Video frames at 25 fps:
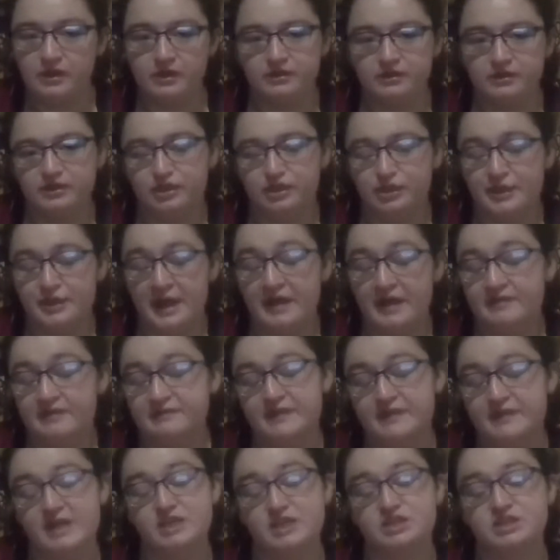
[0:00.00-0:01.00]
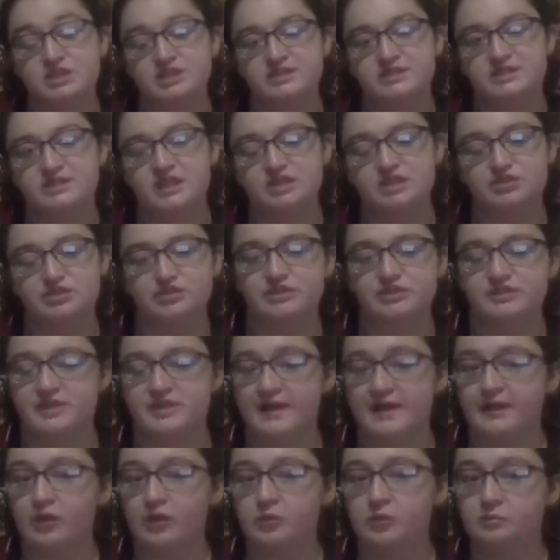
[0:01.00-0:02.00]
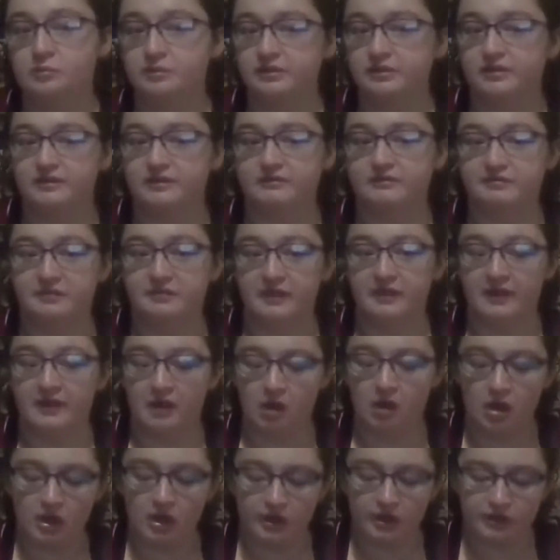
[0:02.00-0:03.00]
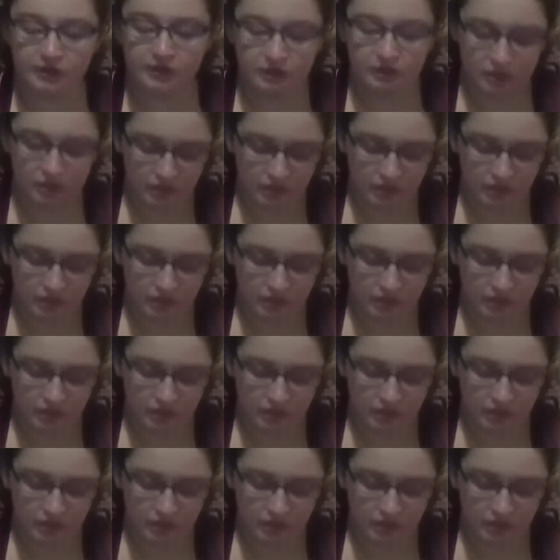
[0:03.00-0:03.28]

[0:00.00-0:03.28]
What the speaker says: They're not fashion accessories, and I don't believe they are.